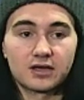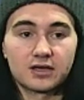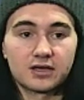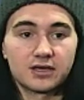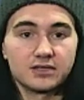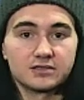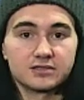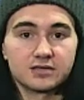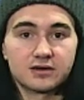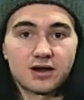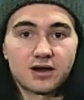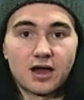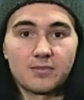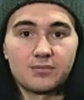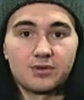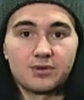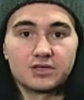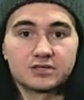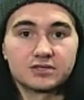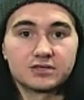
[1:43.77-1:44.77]
Kids are
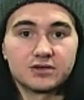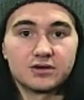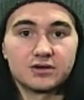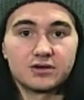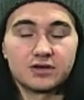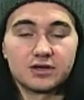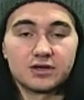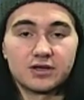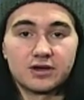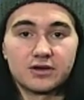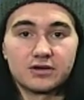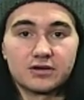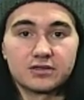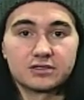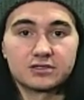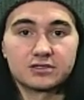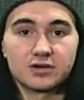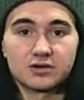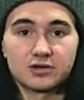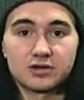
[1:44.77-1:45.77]
happy, so
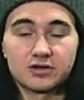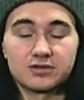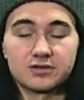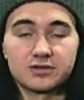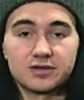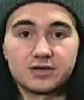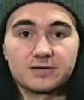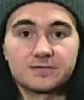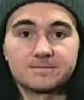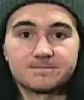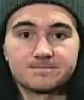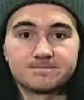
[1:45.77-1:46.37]
it's all good. Yeah.